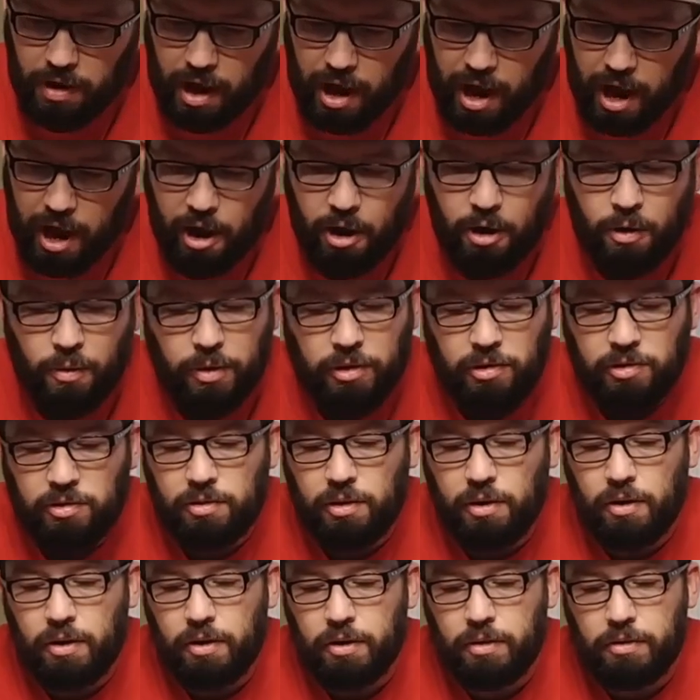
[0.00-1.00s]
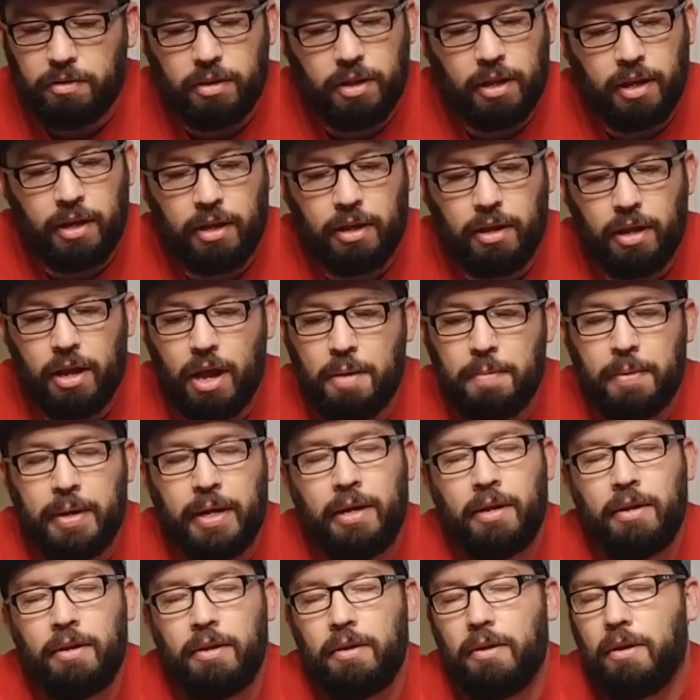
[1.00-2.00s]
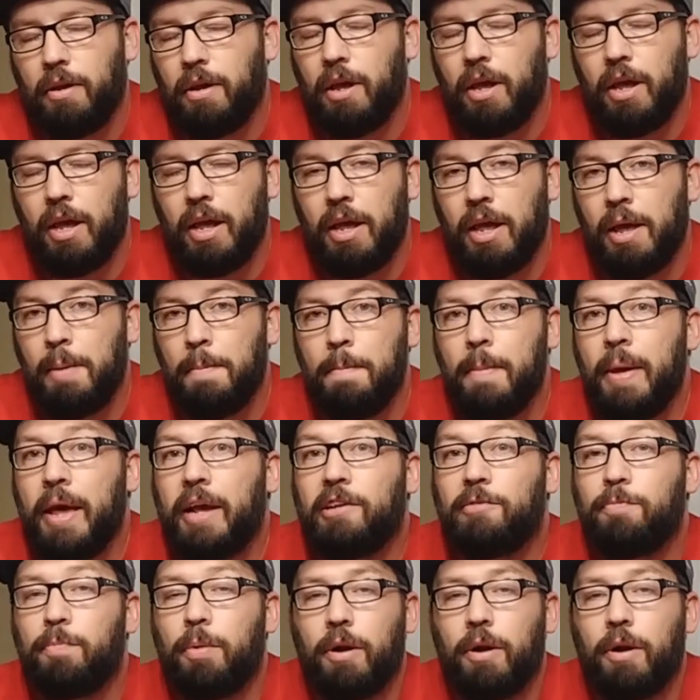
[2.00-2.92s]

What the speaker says: I always thought that, it makes